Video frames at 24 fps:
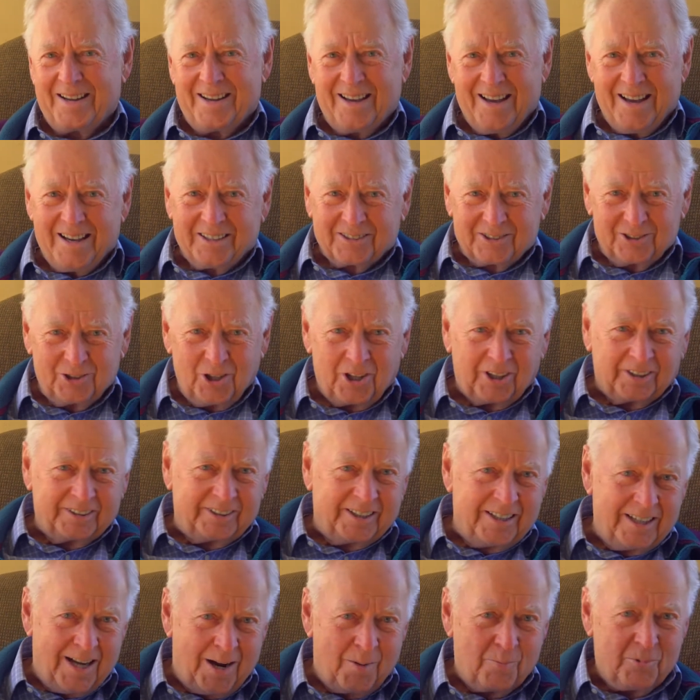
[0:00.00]
He said, look at the
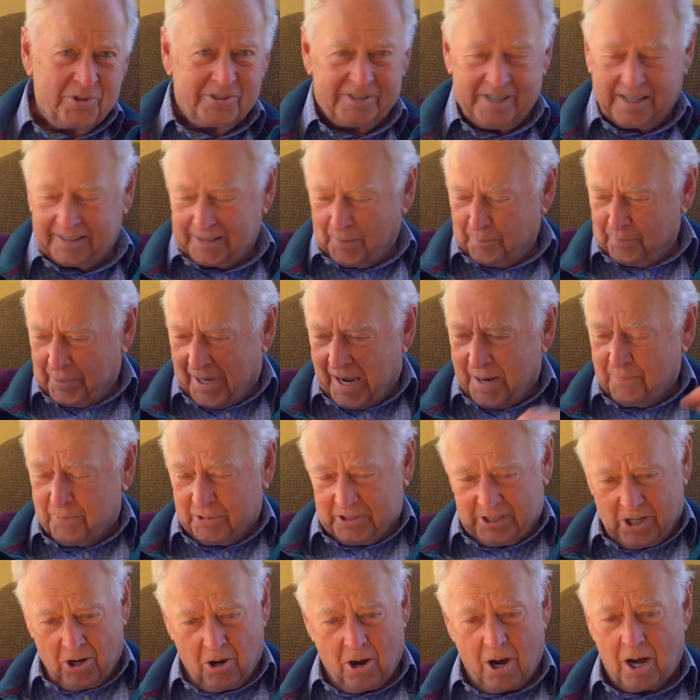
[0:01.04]
numbers. You got the
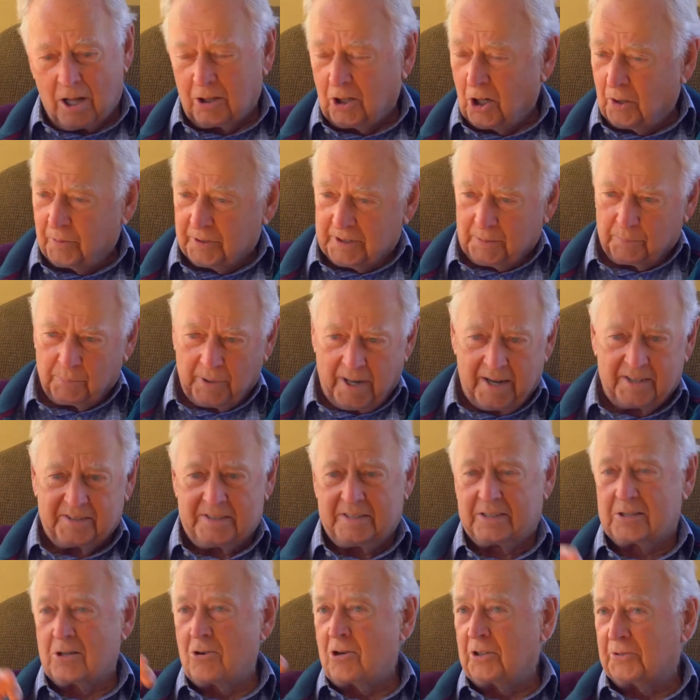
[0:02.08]
papers all over the place.
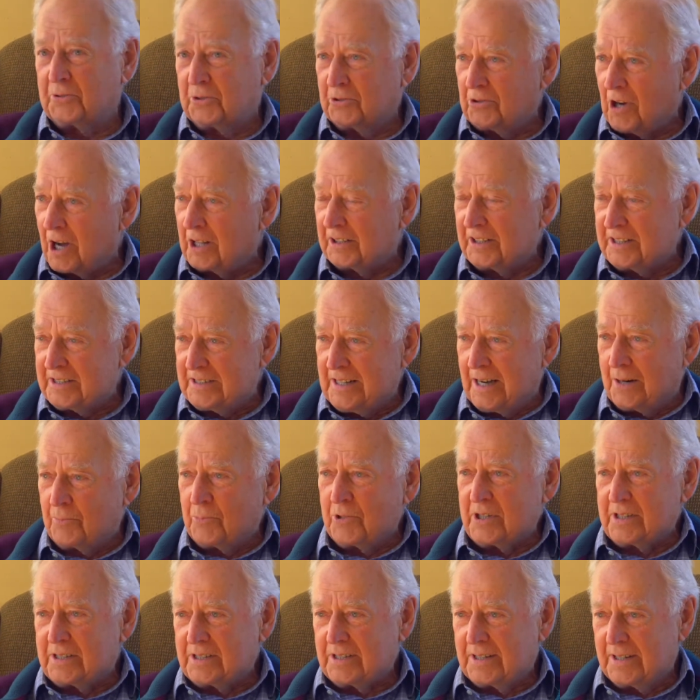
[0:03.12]
He's going through all these
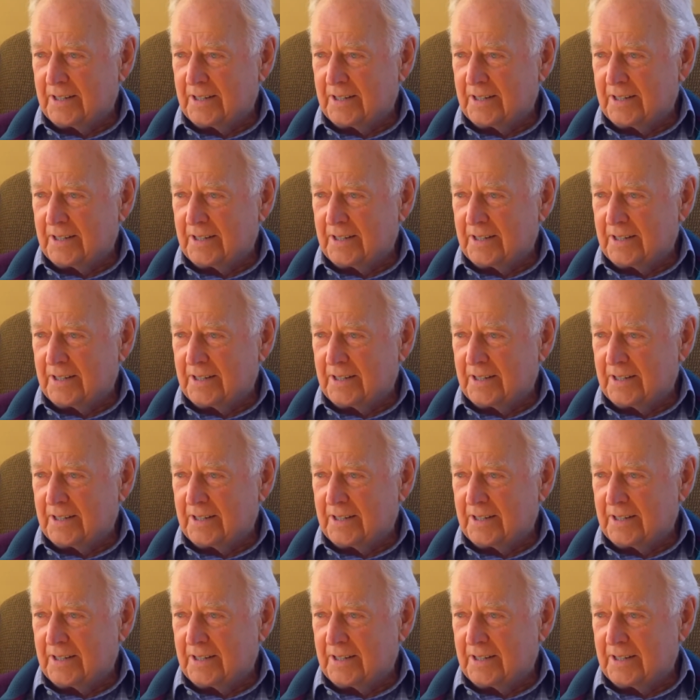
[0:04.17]
numbers.